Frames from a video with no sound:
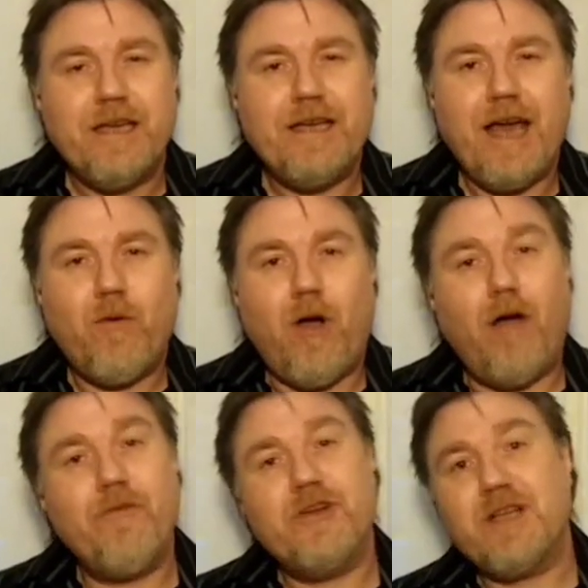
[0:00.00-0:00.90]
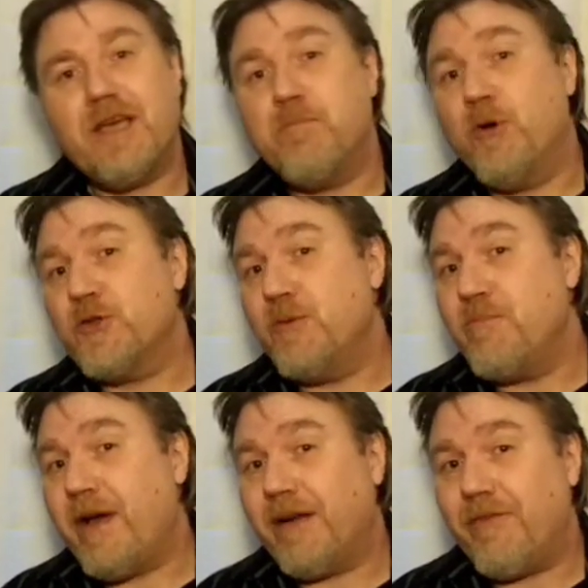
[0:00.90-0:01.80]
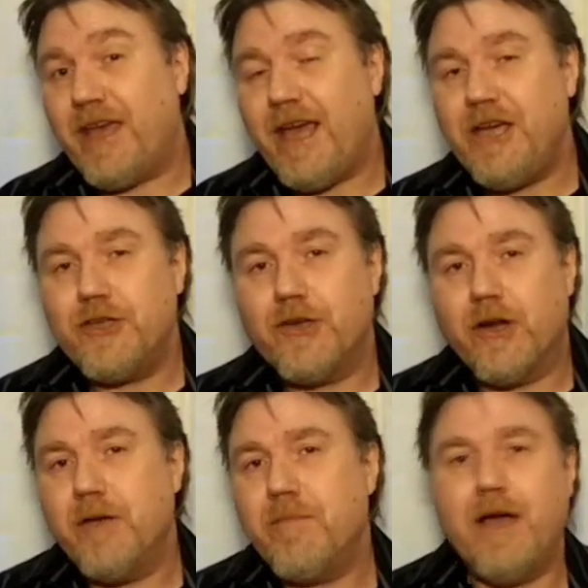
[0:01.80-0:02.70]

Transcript: Now, obviously, put some magnification on them